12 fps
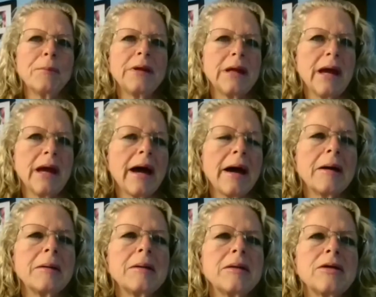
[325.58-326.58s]
yeah,
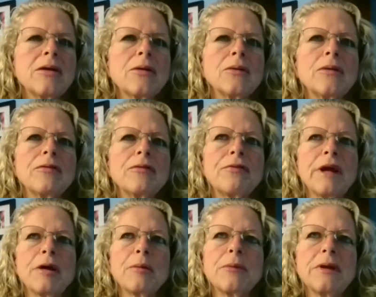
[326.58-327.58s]
the
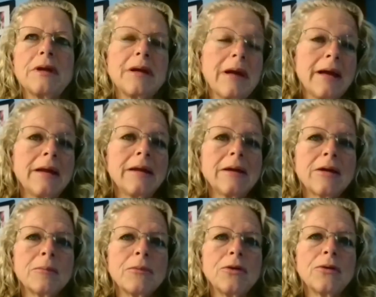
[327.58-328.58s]
family and the
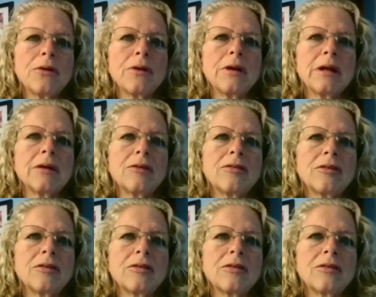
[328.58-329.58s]
community is
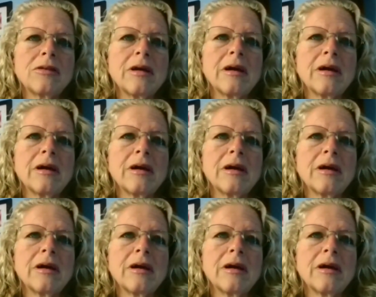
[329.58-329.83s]
just,